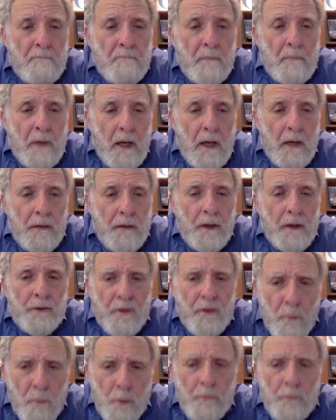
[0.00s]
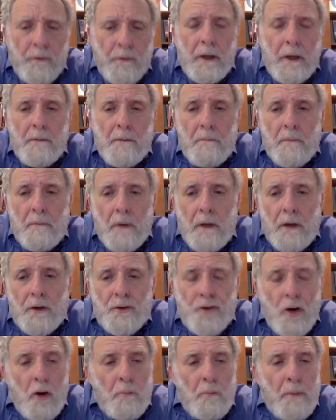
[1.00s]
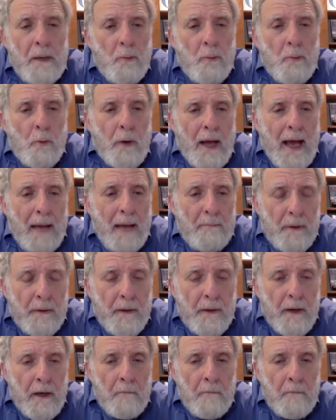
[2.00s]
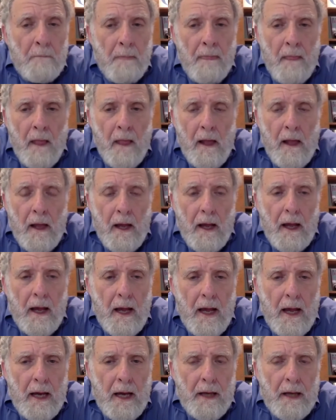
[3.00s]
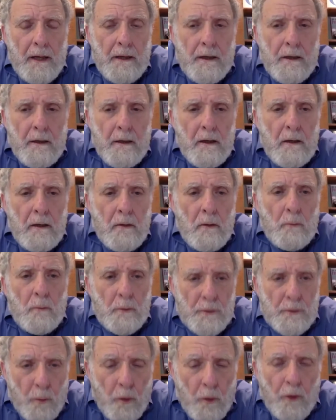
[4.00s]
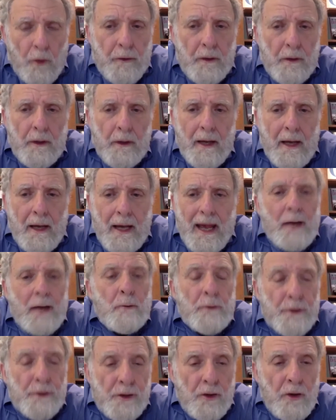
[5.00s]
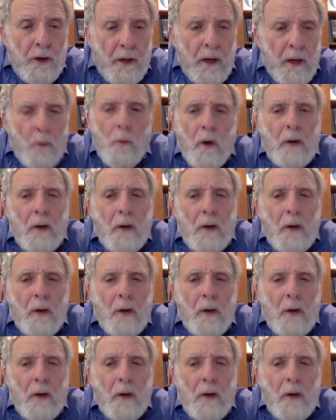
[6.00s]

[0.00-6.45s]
He thinks the movie showed people what happened there and it was worth it and it was good. And what are we